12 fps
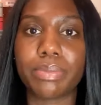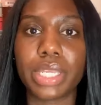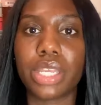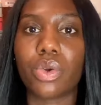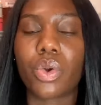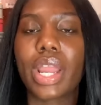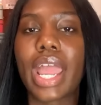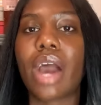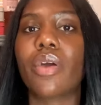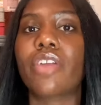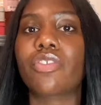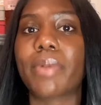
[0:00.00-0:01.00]
be or
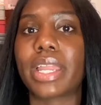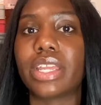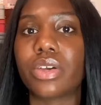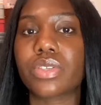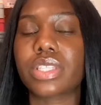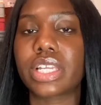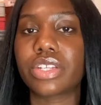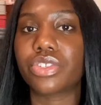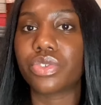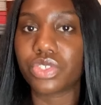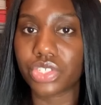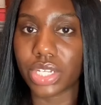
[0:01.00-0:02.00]
how everybody else thinks
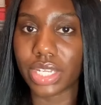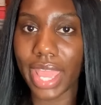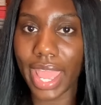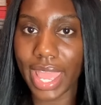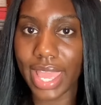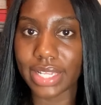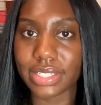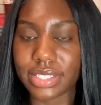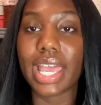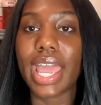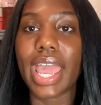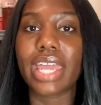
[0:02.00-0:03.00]
you should
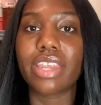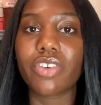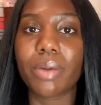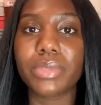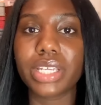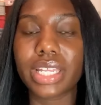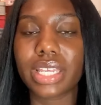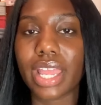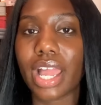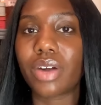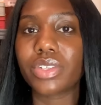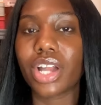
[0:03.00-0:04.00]
act. And if I'm looking
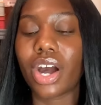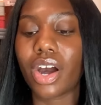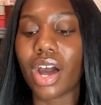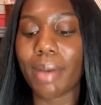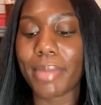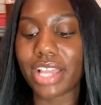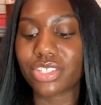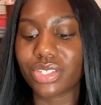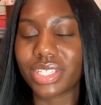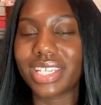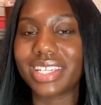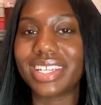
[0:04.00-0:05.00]
down, y'all, I'm
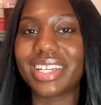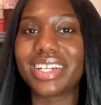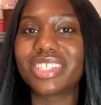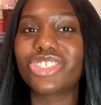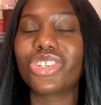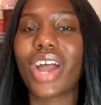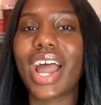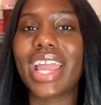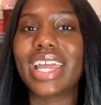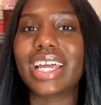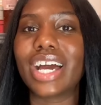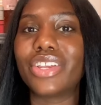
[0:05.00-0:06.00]
actually
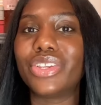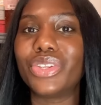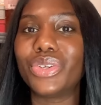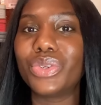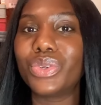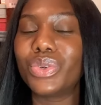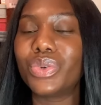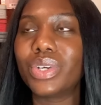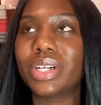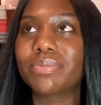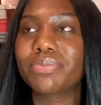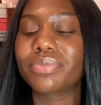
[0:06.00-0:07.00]
trying a
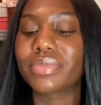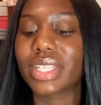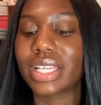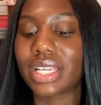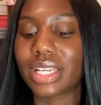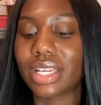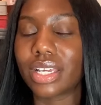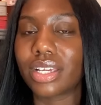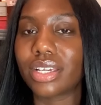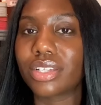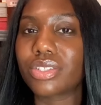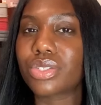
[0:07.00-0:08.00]
new
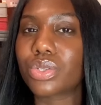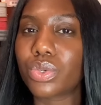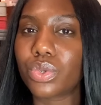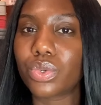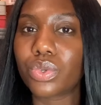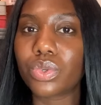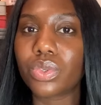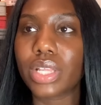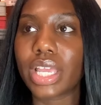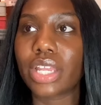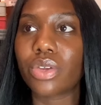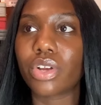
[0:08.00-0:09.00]
tool
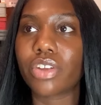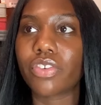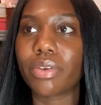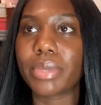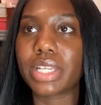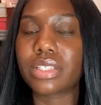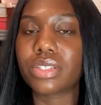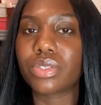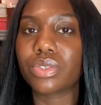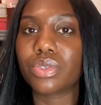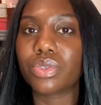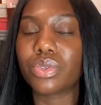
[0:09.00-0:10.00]
in order for me
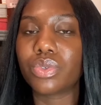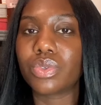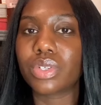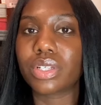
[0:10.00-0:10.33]
to